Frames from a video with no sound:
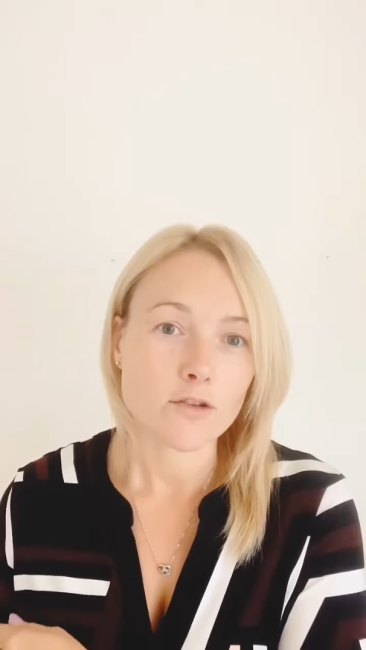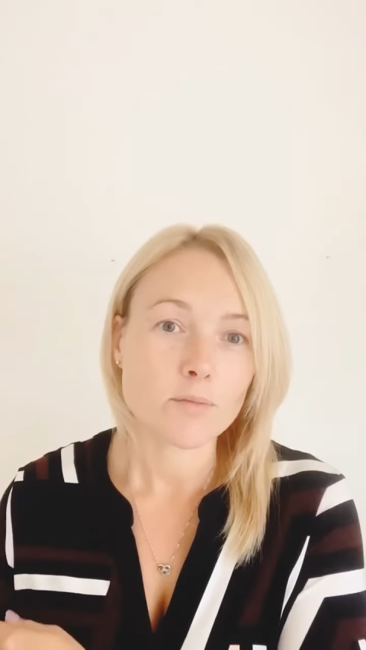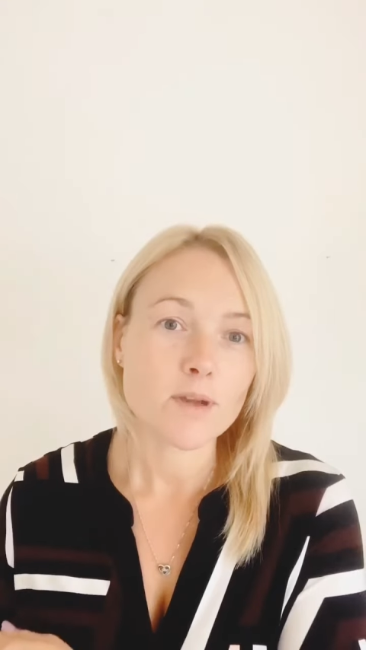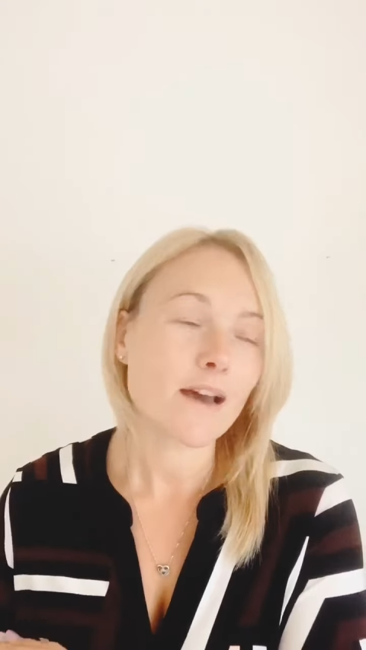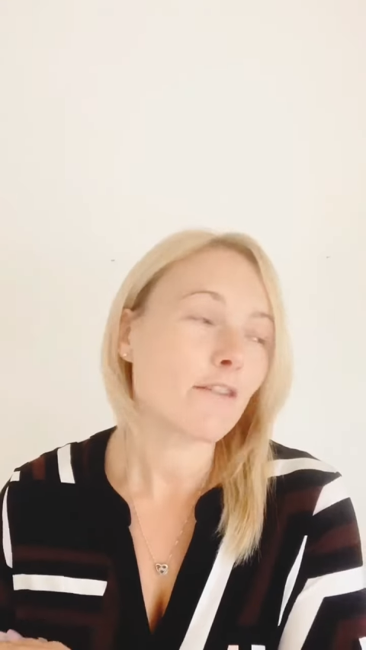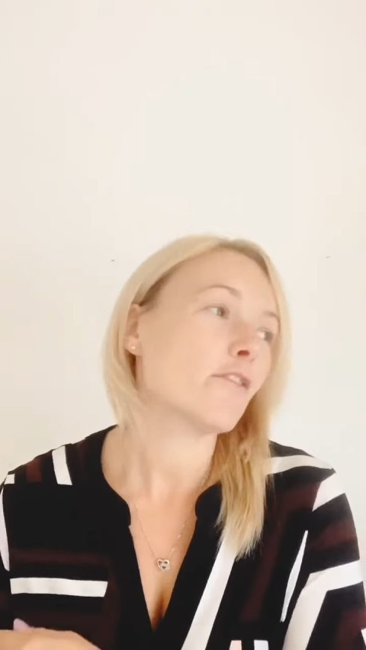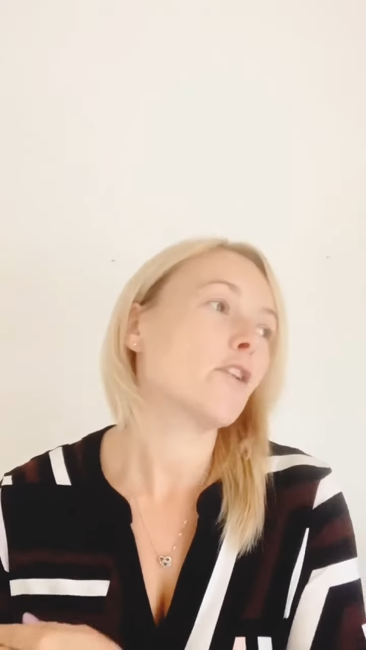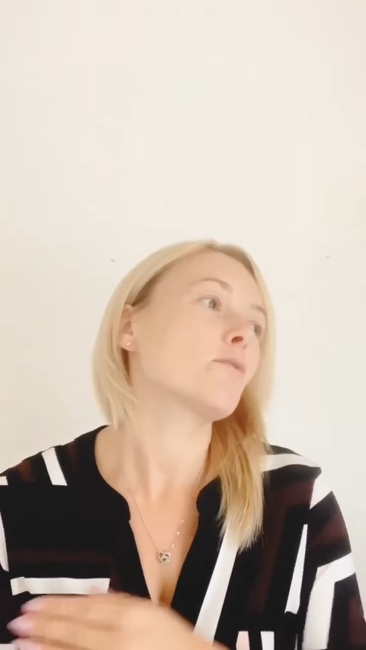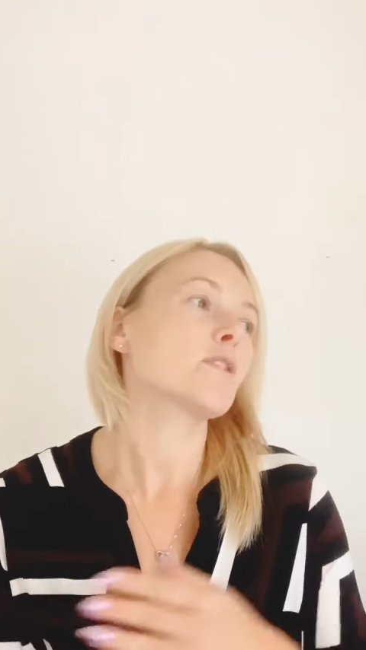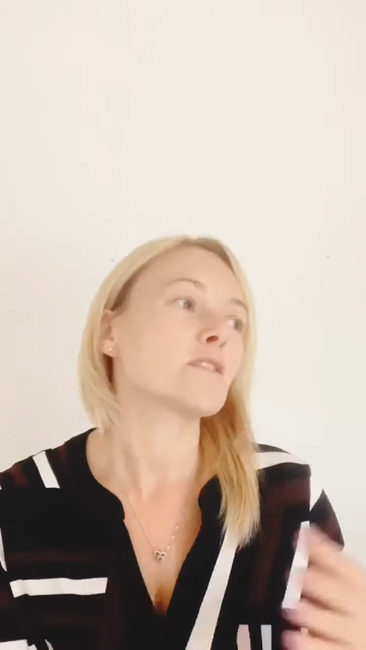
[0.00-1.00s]
you'll be that
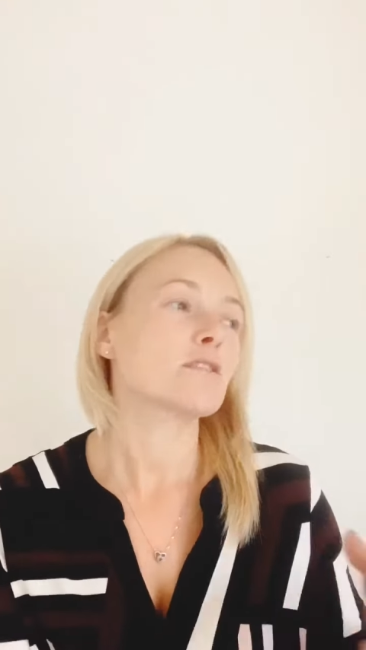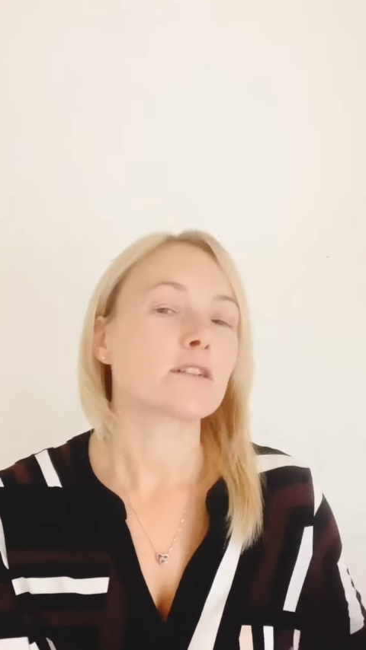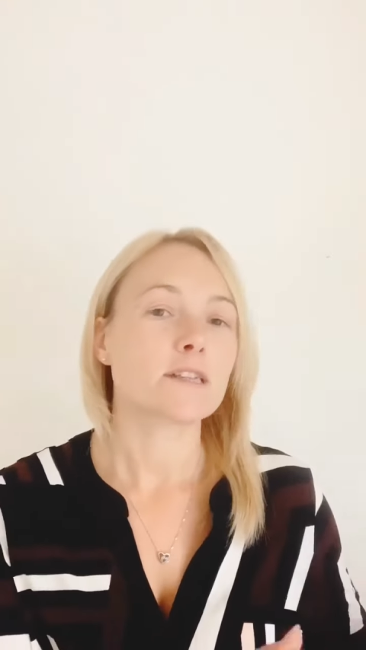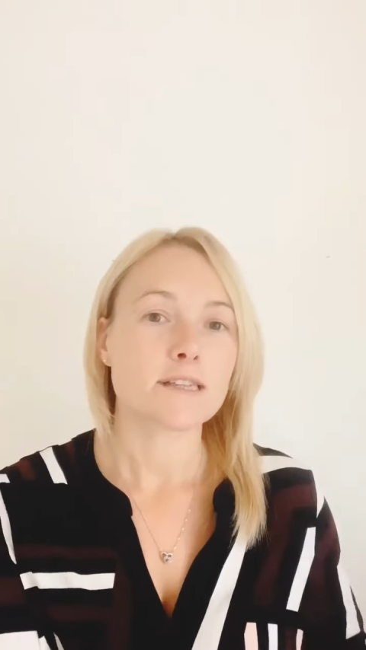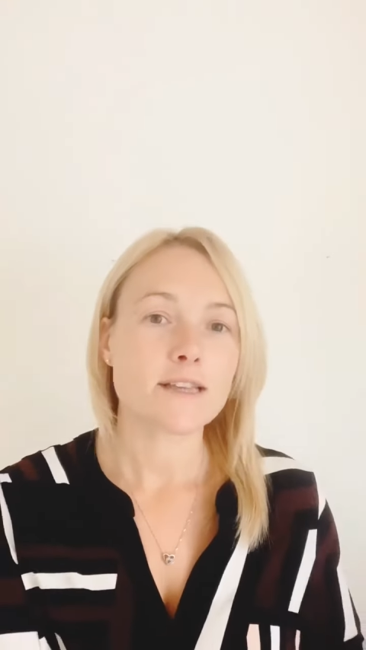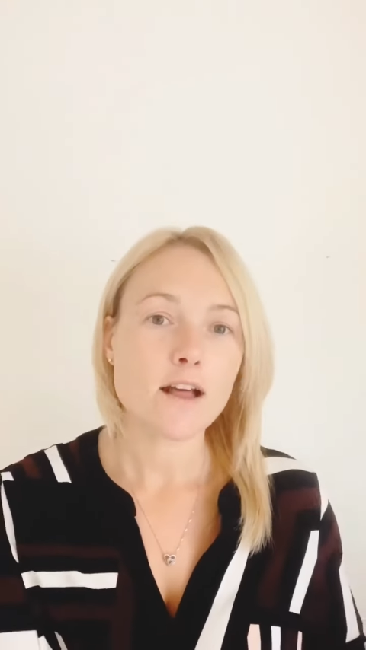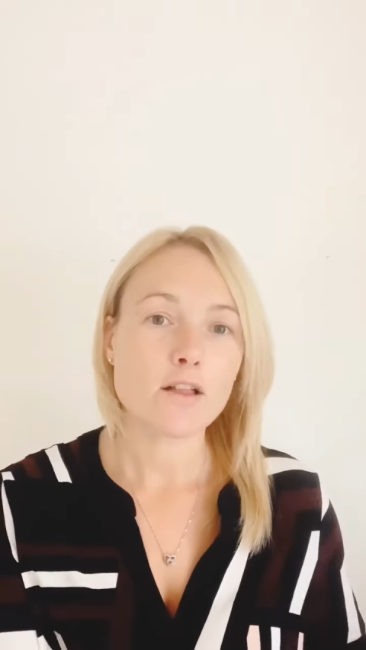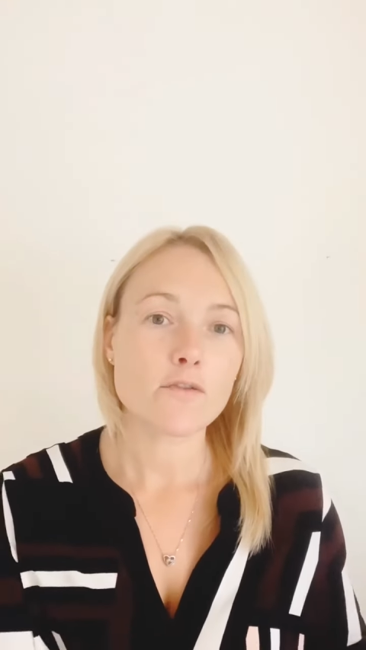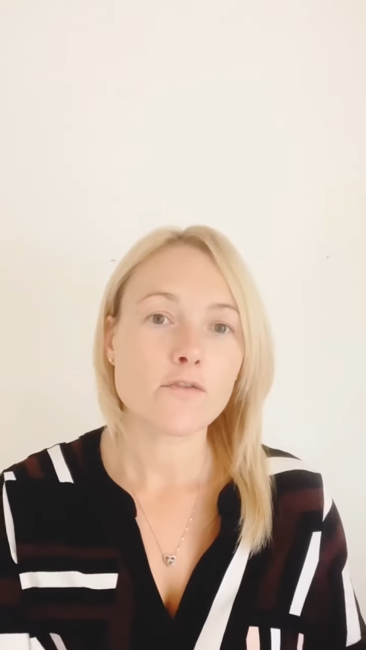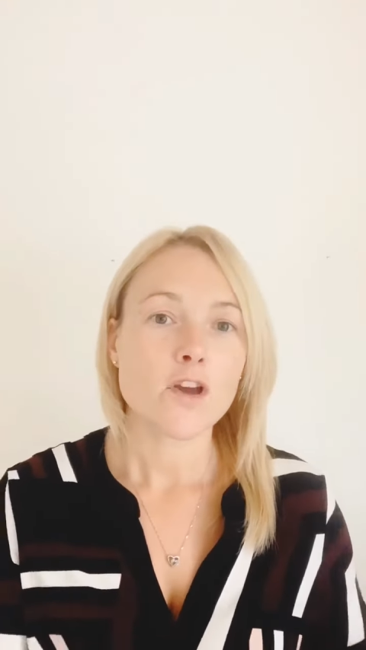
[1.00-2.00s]
focused on
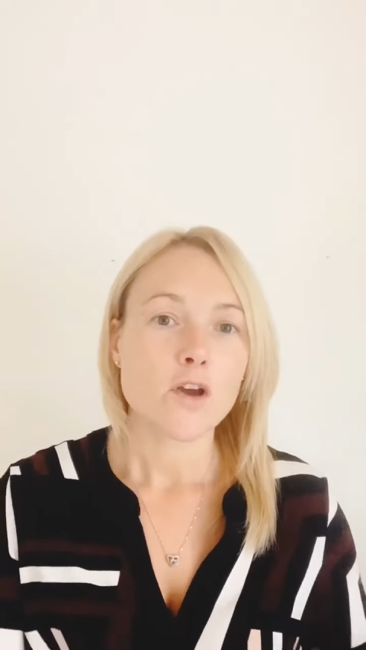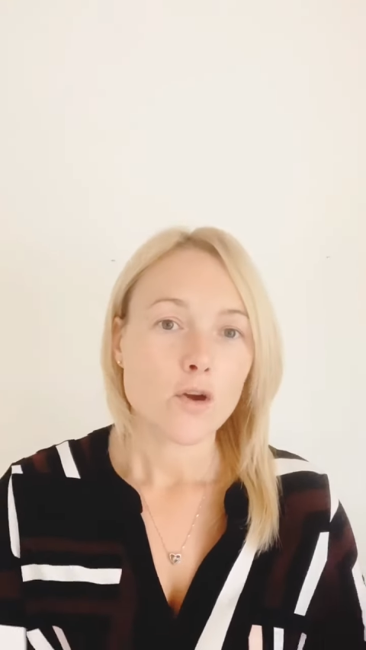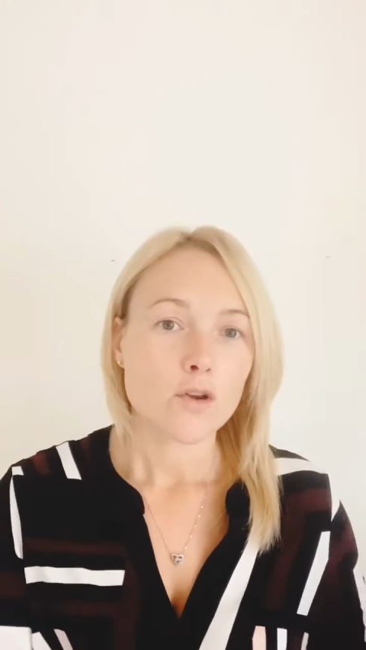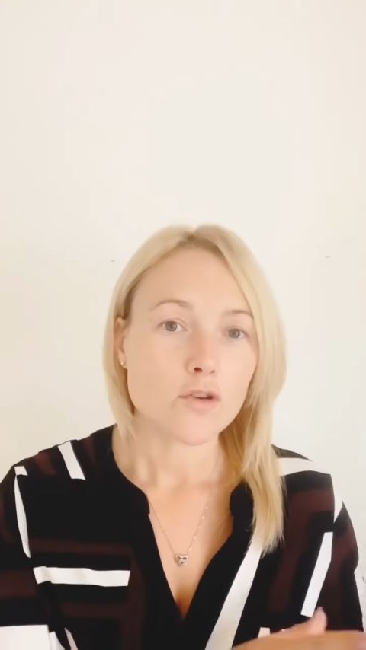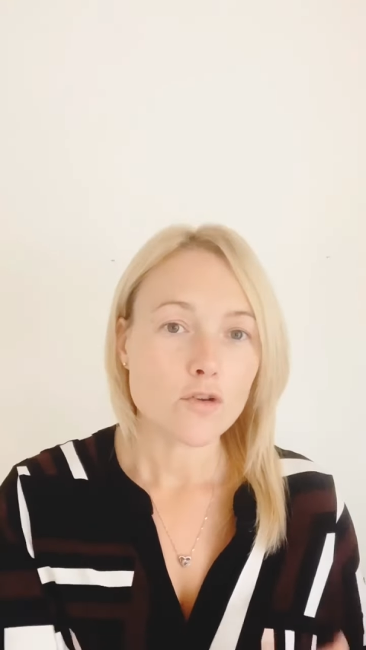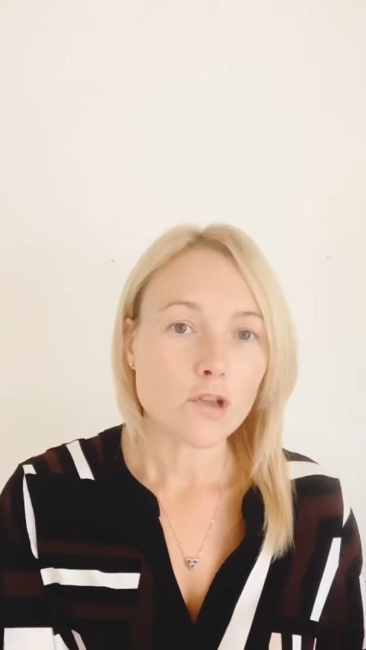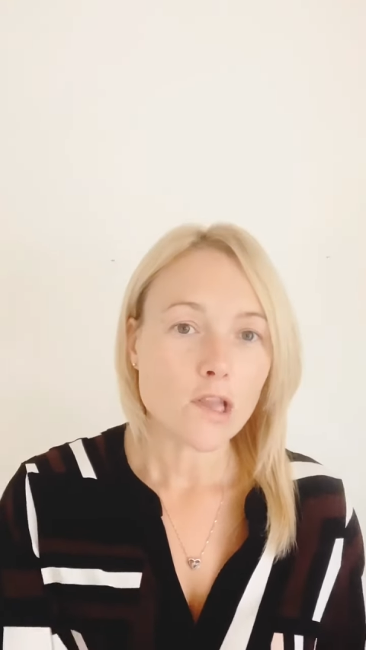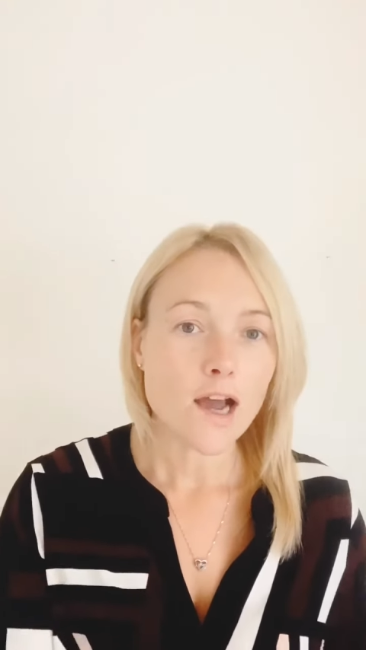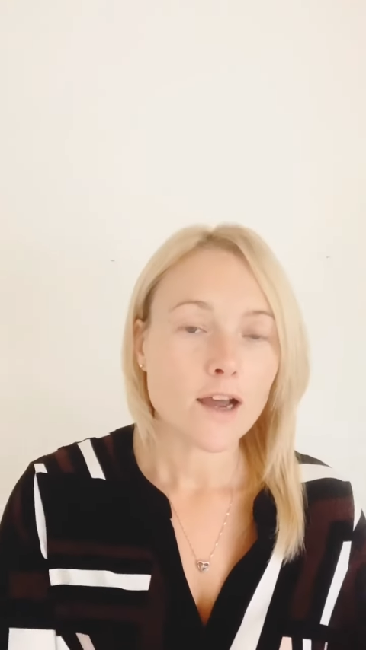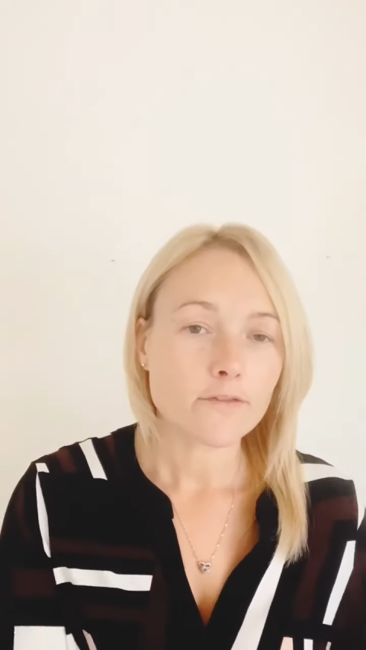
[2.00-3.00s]
yourself, your
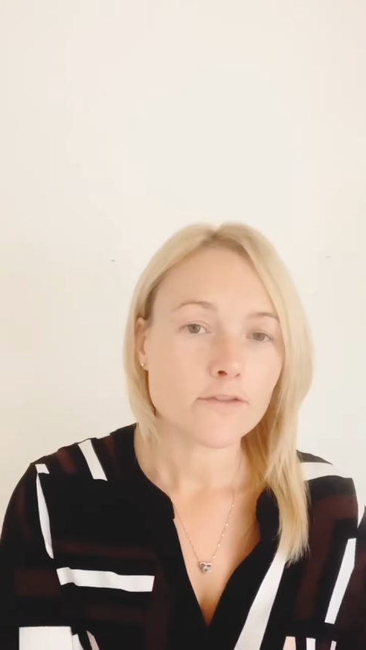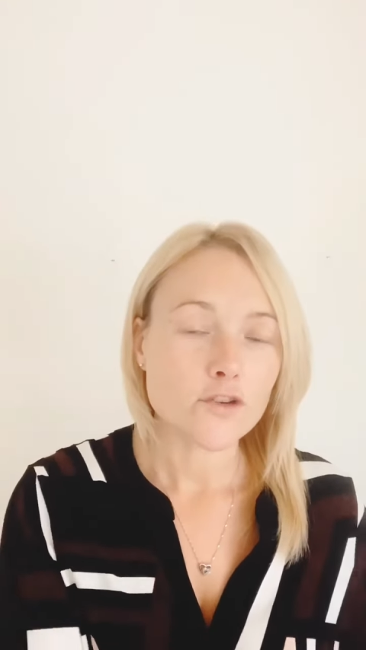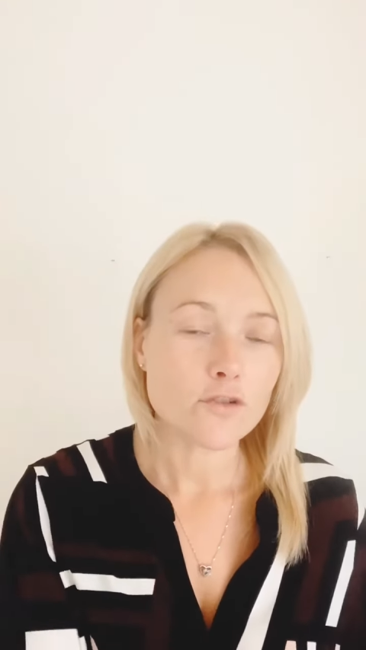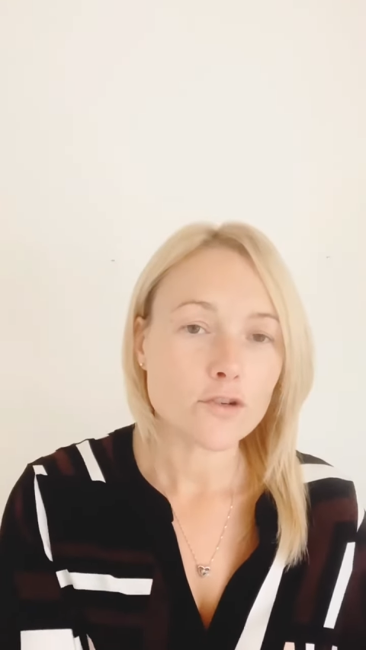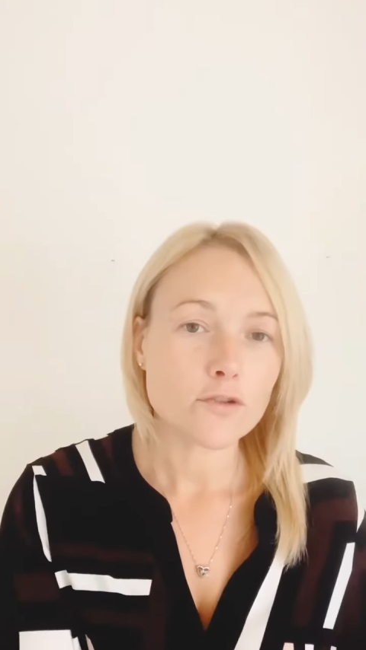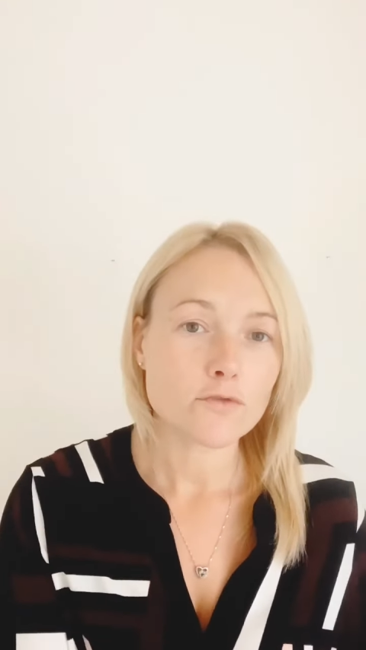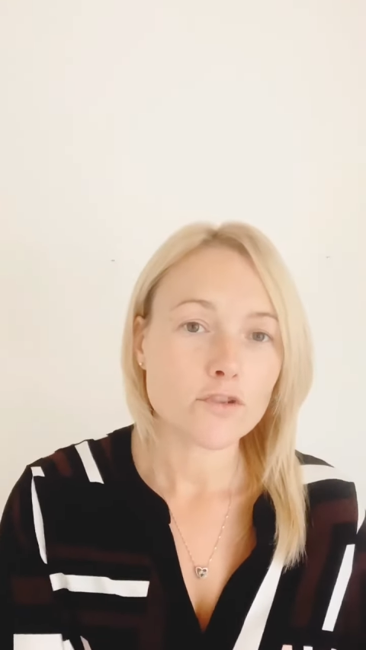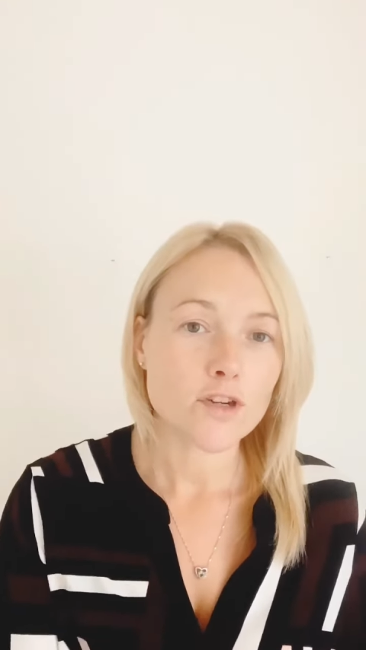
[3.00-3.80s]
life, your new